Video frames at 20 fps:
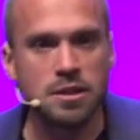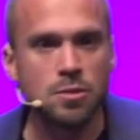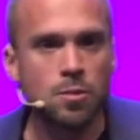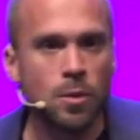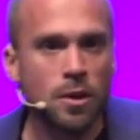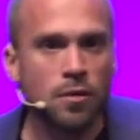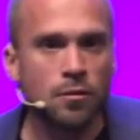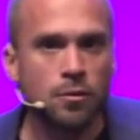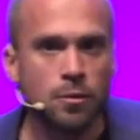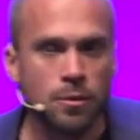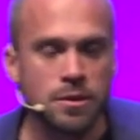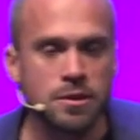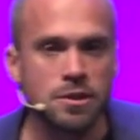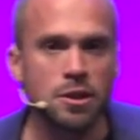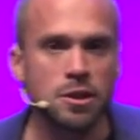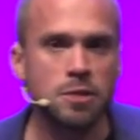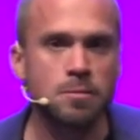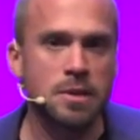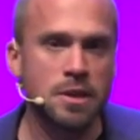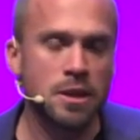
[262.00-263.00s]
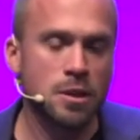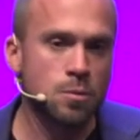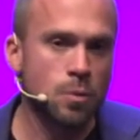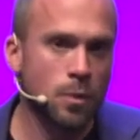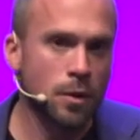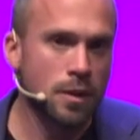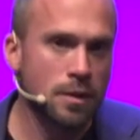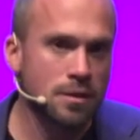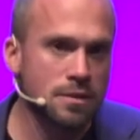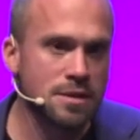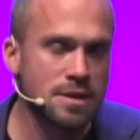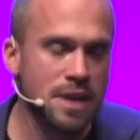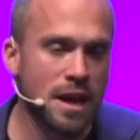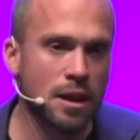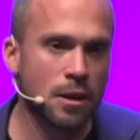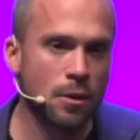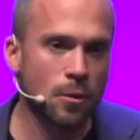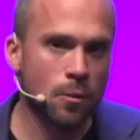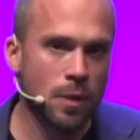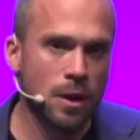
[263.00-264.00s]
one of the results because working
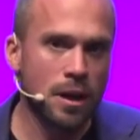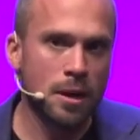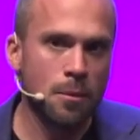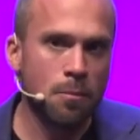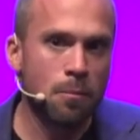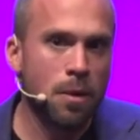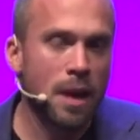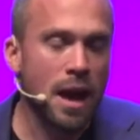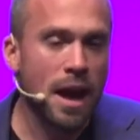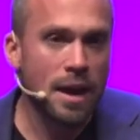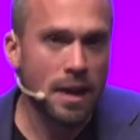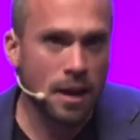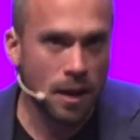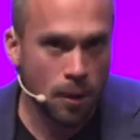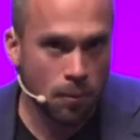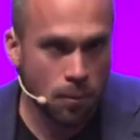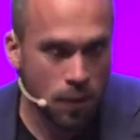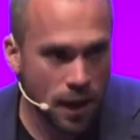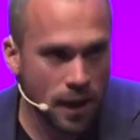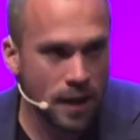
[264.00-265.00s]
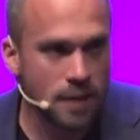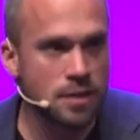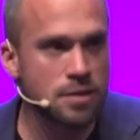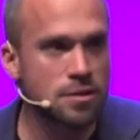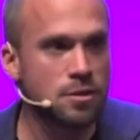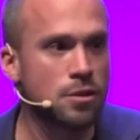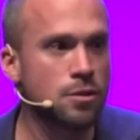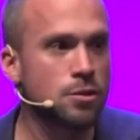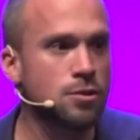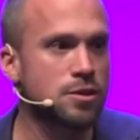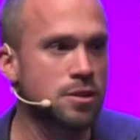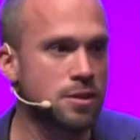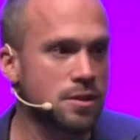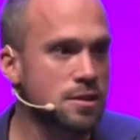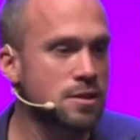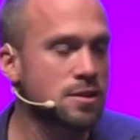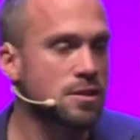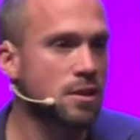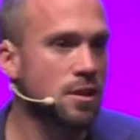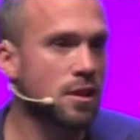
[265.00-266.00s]
together and really applying these
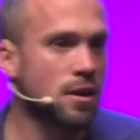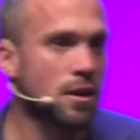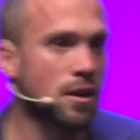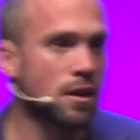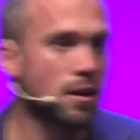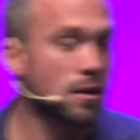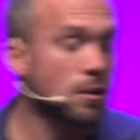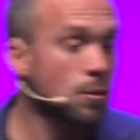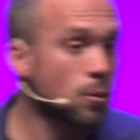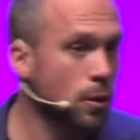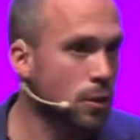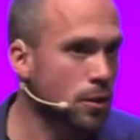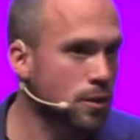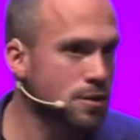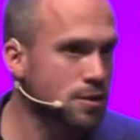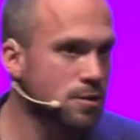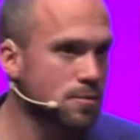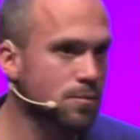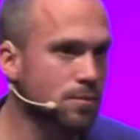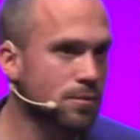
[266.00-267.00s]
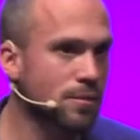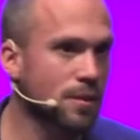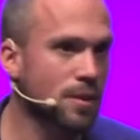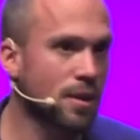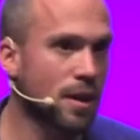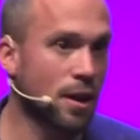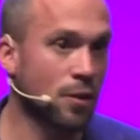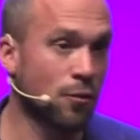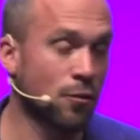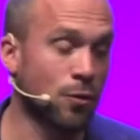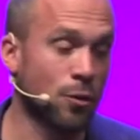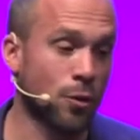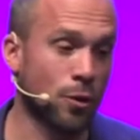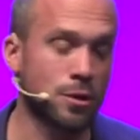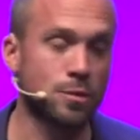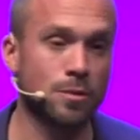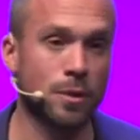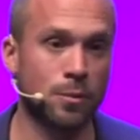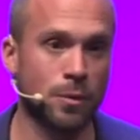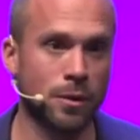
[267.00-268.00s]
solutions uh, works. And of
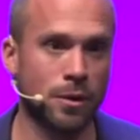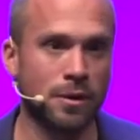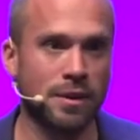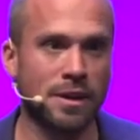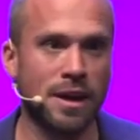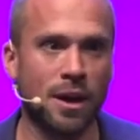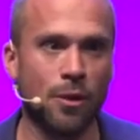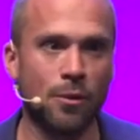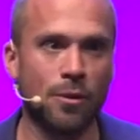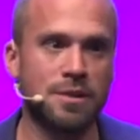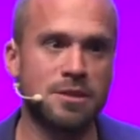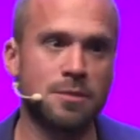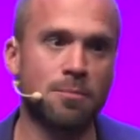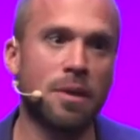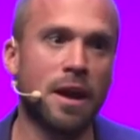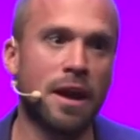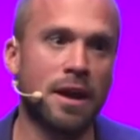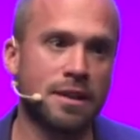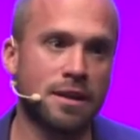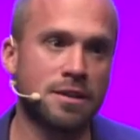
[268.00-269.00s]
course, what we're doing now is applying that